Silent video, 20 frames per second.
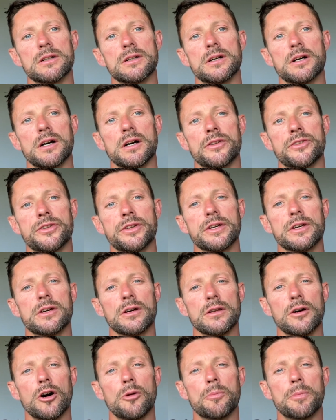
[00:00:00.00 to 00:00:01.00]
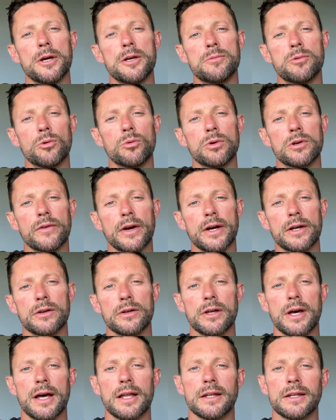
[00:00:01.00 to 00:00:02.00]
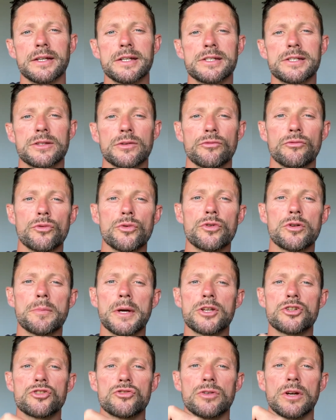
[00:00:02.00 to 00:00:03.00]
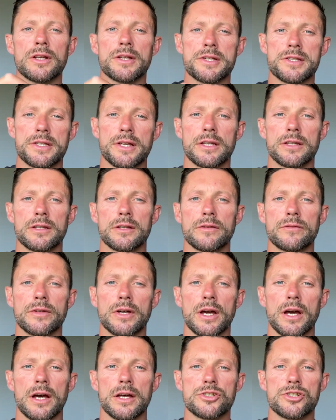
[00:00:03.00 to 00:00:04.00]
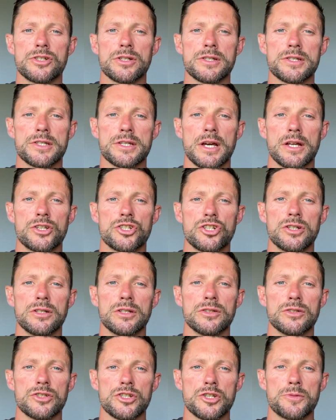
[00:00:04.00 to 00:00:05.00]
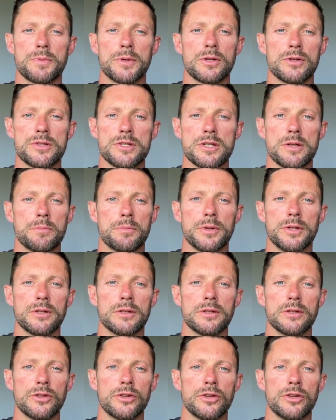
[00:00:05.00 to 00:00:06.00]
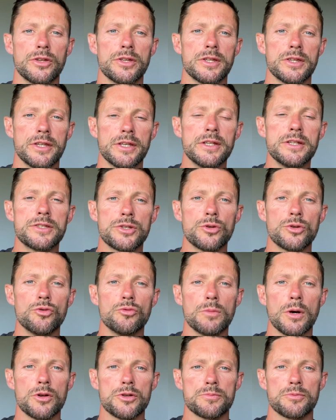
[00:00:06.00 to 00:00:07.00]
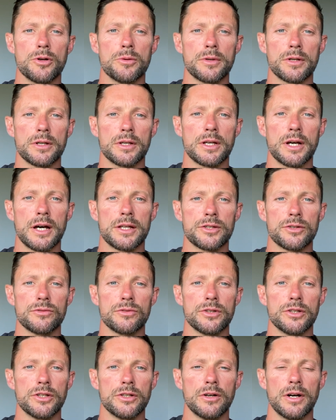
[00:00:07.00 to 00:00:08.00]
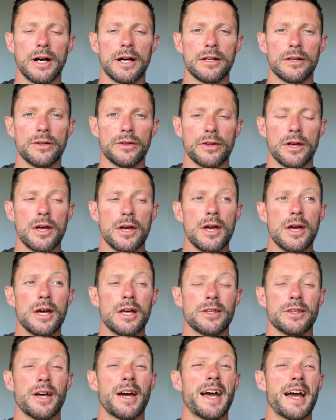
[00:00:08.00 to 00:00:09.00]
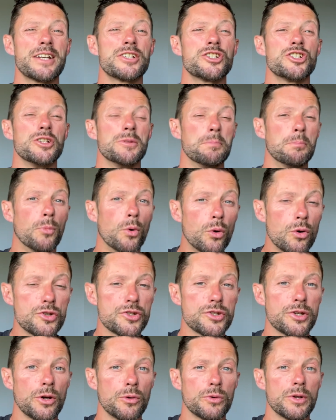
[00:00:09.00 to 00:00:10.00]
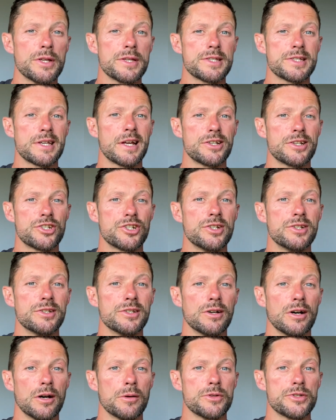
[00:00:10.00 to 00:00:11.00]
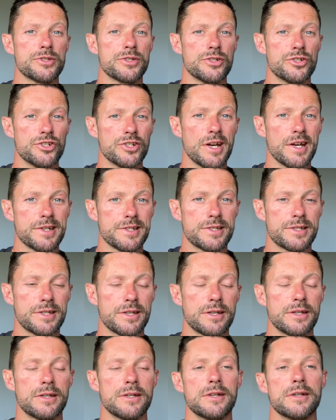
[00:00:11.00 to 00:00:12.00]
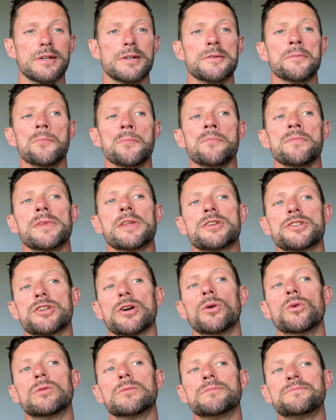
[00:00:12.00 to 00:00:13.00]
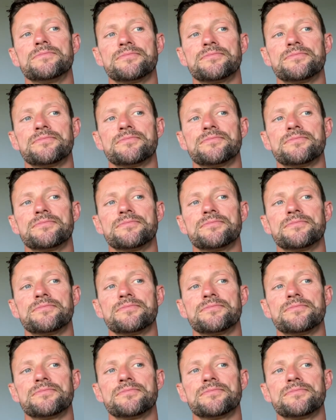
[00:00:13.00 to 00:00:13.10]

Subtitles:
I think a lot of people would have had at least a rudimentary understanding of Naihanchi and Sanchin, just because it being the two most prominent kata on the island. Naihanchi more so than Sanchin, I would suggest. So